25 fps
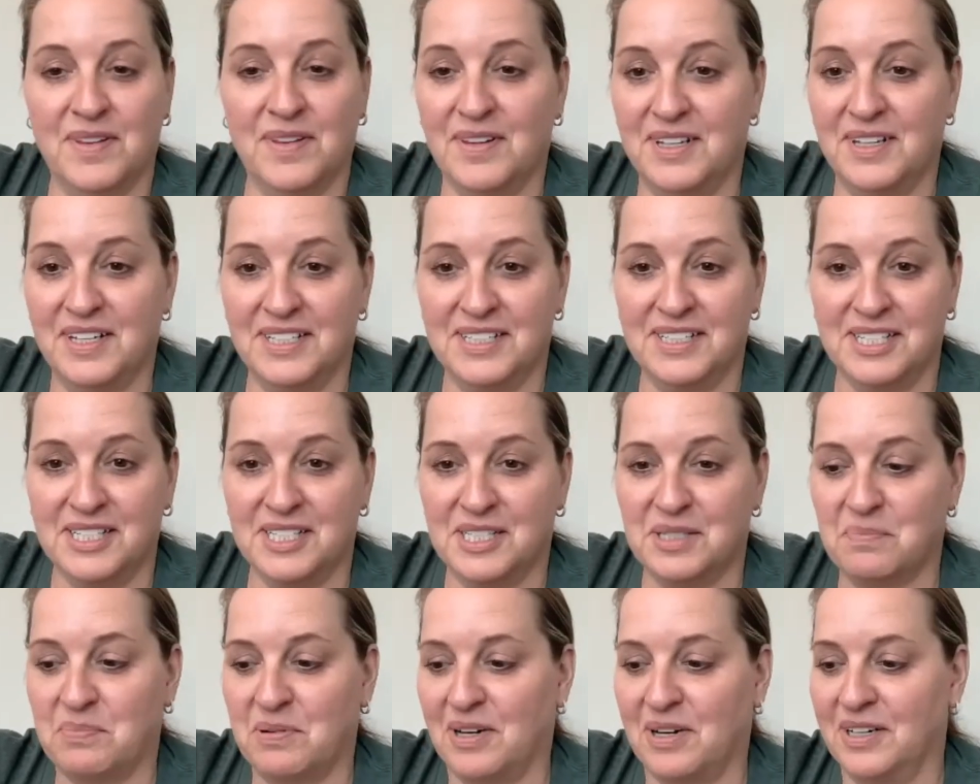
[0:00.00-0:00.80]
This
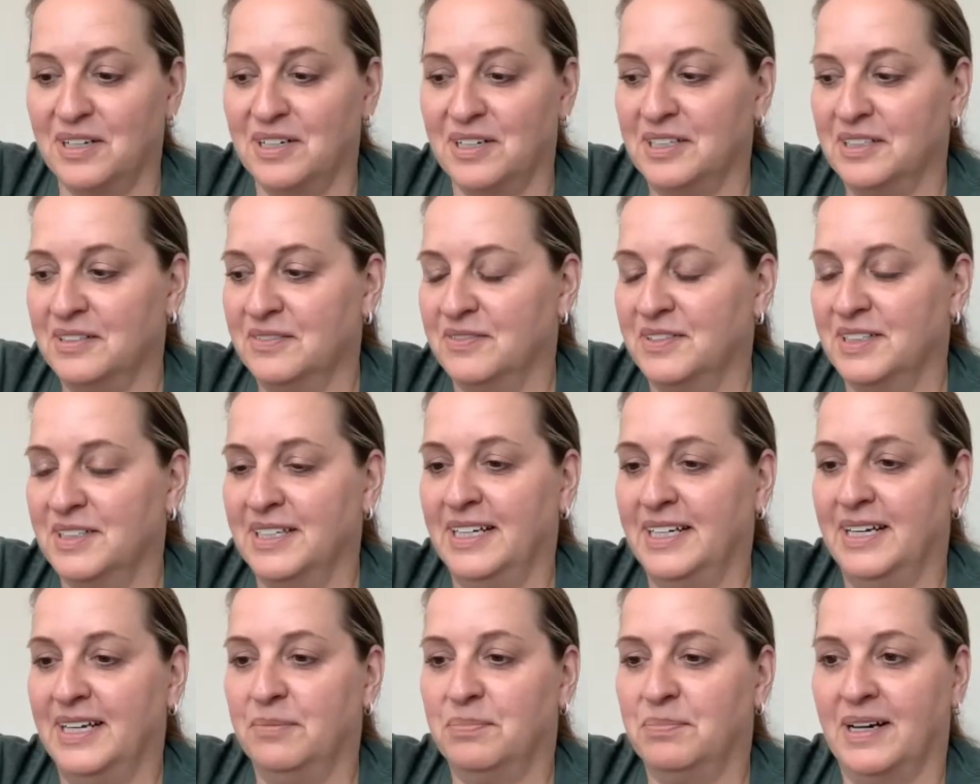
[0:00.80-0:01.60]
is the part of
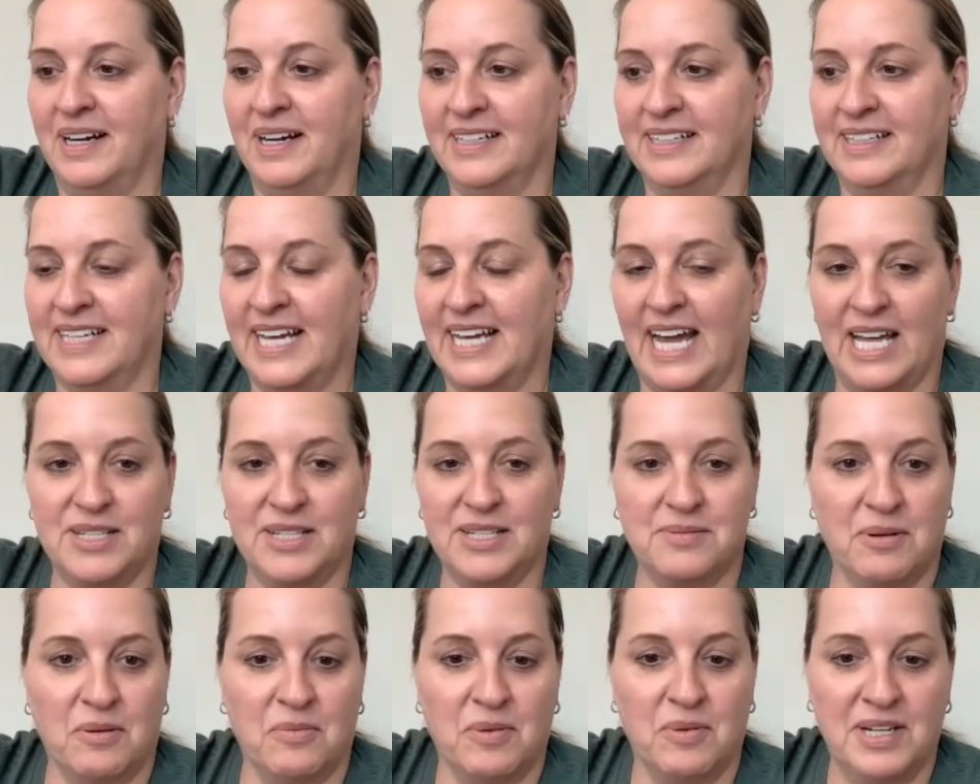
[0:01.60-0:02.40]
the
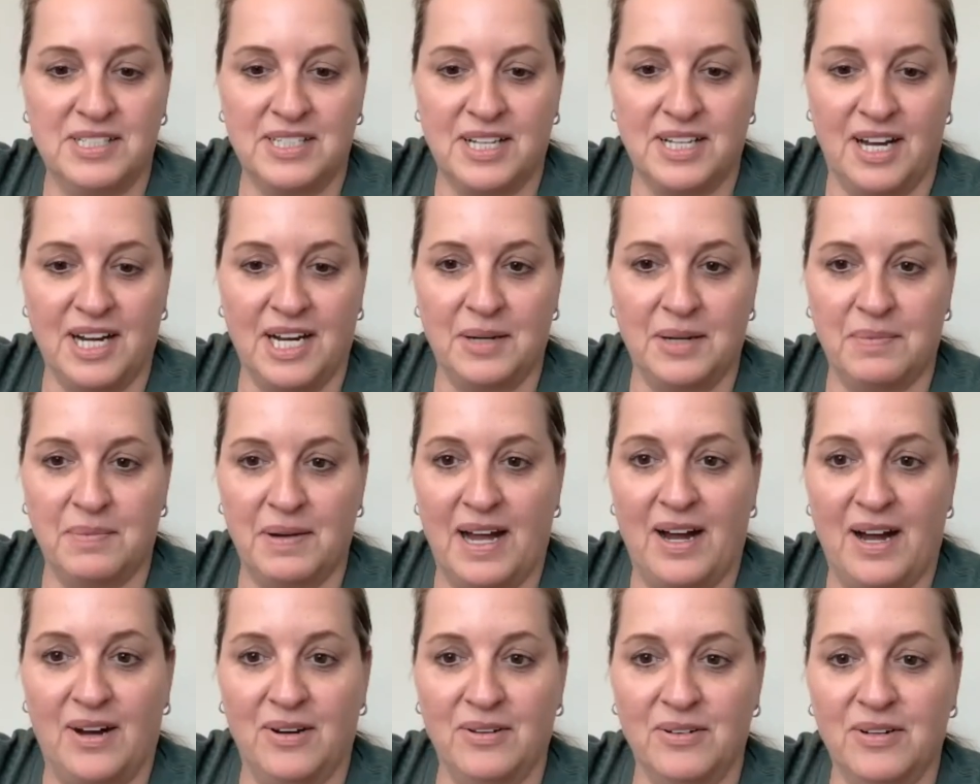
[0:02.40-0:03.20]
podcast where we talk
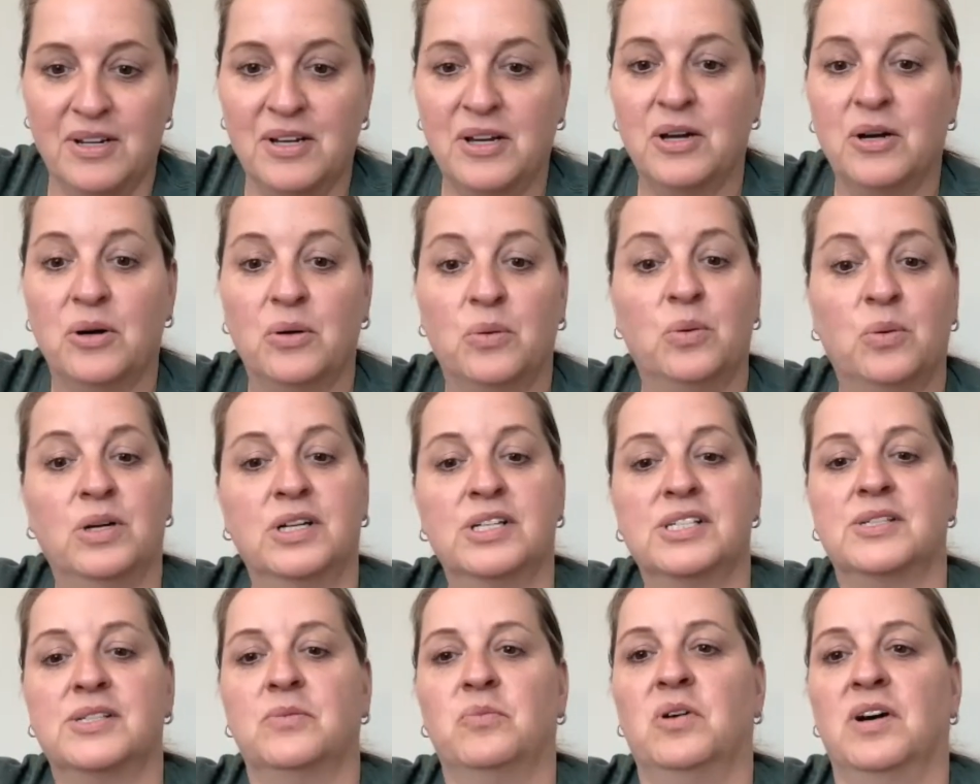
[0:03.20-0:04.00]
about what
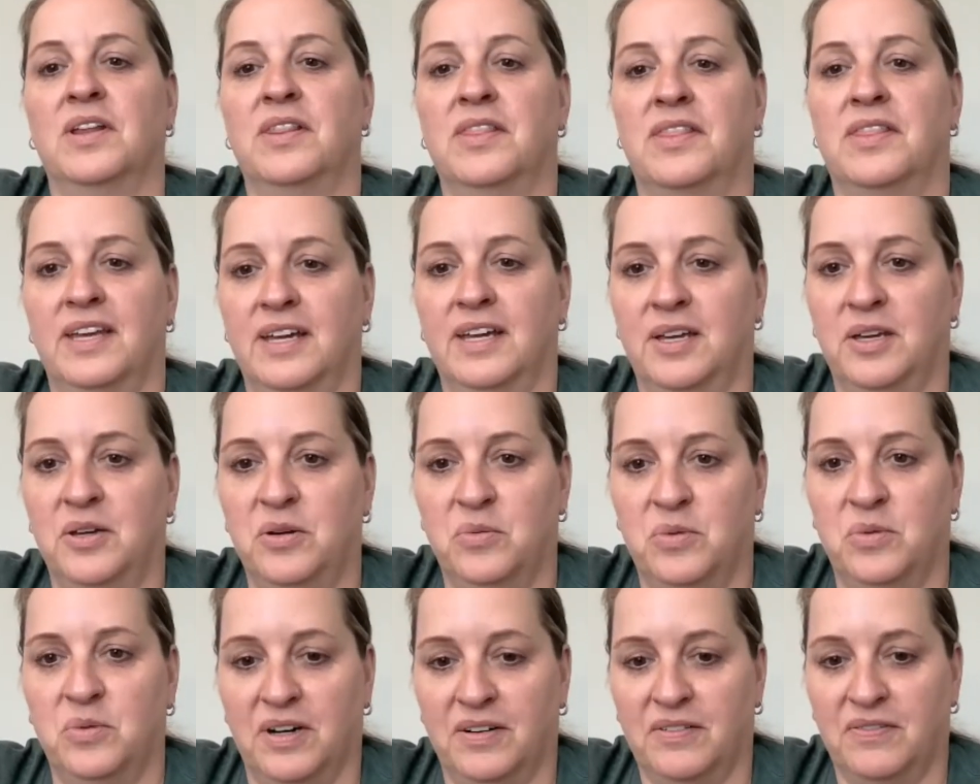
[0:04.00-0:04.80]
is the one thing
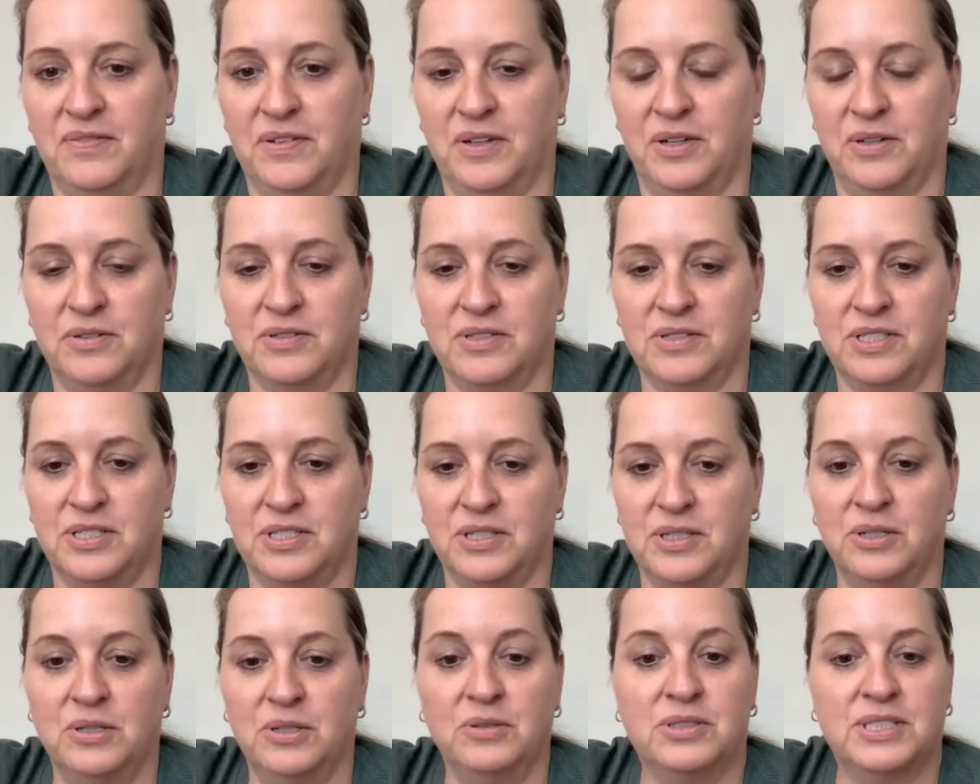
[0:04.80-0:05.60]
you want folks
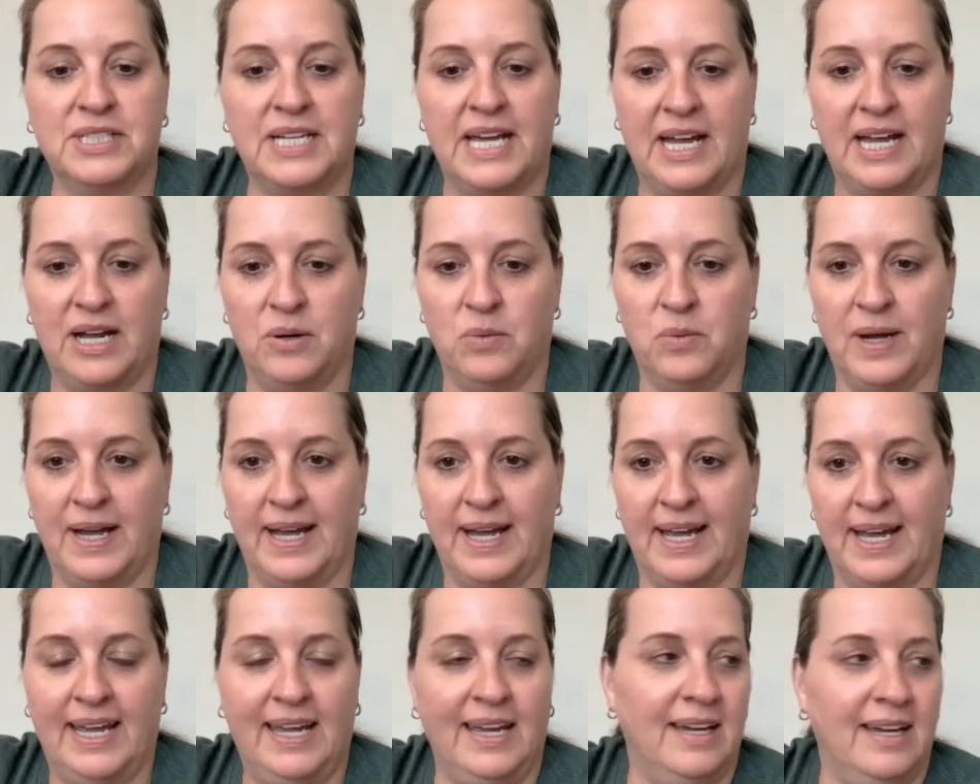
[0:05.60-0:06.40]
to take
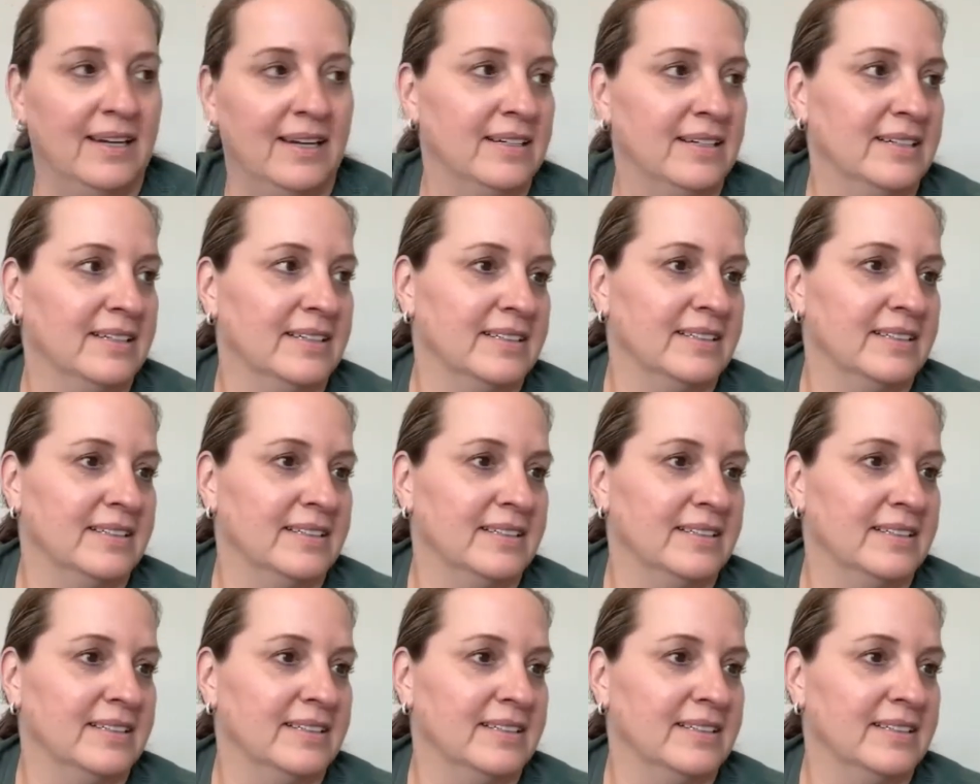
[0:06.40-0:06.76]
away,